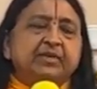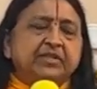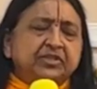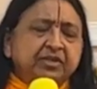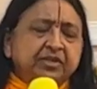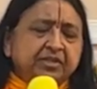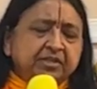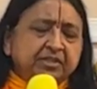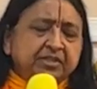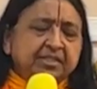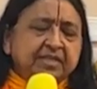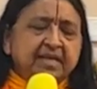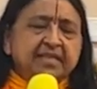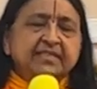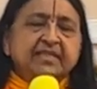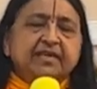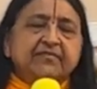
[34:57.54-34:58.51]
But Sri
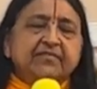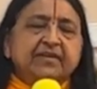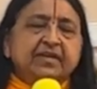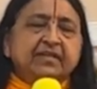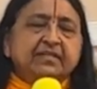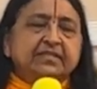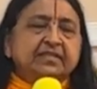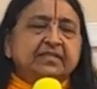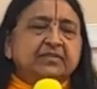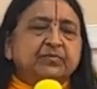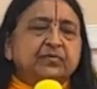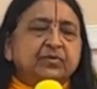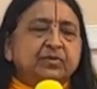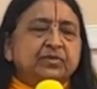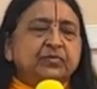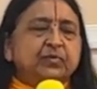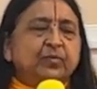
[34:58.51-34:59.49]
Krishna has given us this
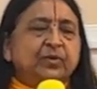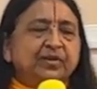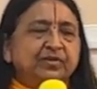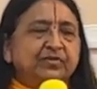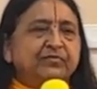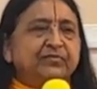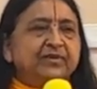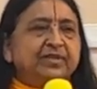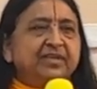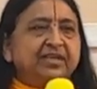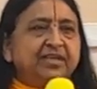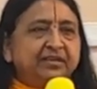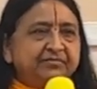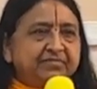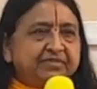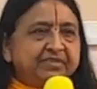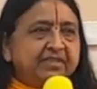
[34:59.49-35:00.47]
most wonderful
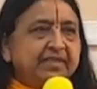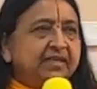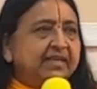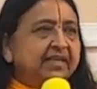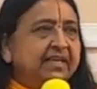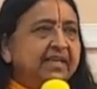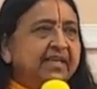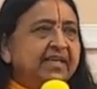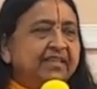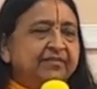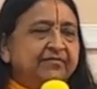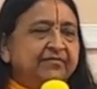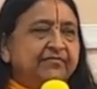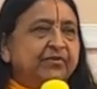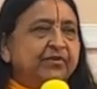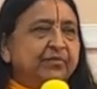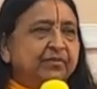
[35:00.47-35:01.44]
gift
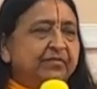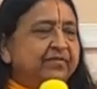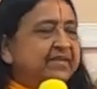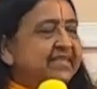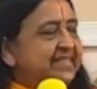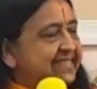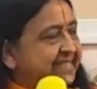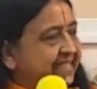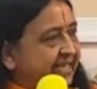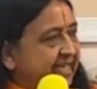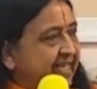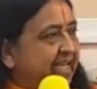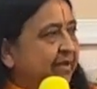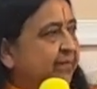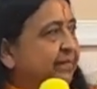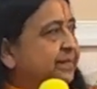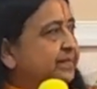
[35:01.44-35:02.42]
in the form of his
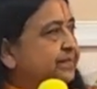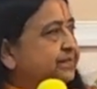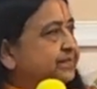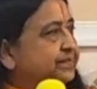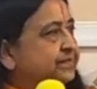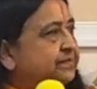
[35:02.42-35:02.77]
name.